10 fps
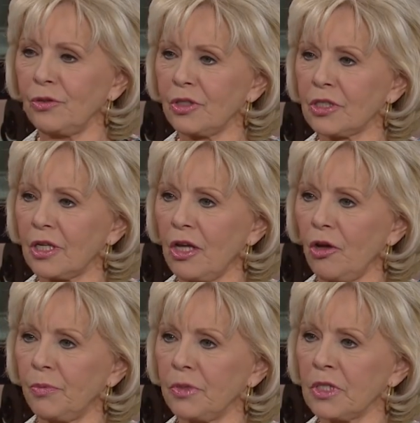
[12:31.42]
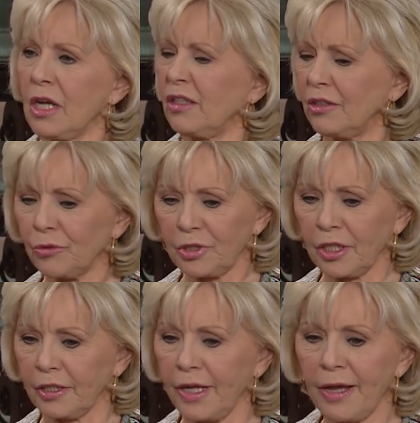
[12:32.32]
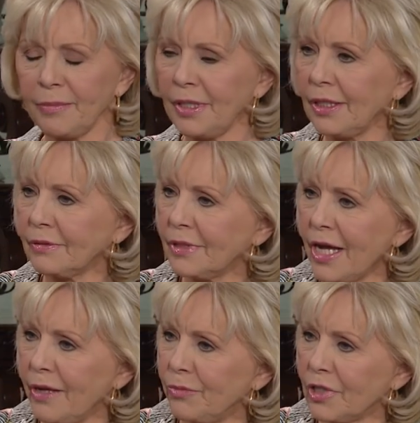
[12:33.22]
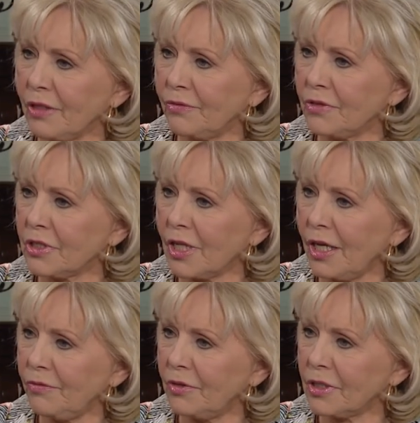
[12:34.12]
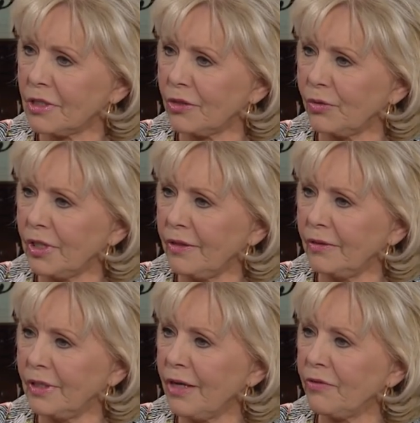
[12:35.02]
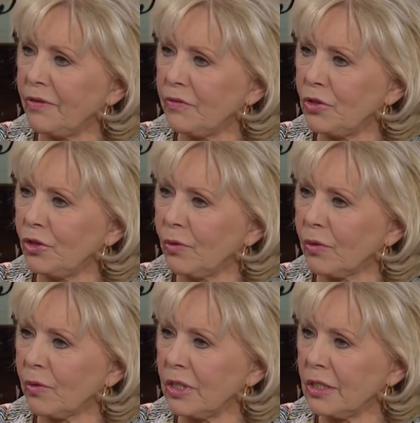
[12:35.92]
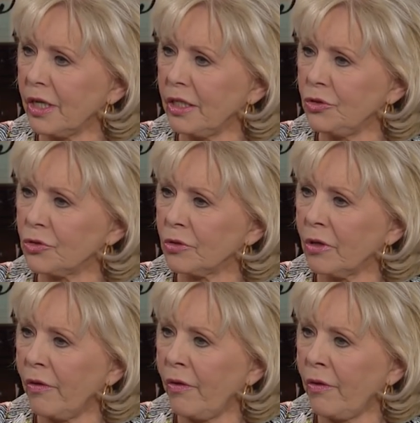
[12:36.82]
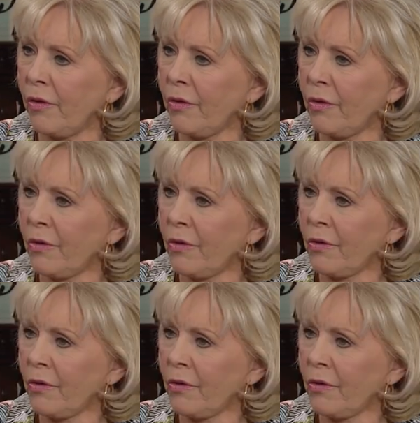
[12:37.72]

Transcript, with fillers: to us to help us. No telling how many times they've saved us that we never even knew we were in danger. See,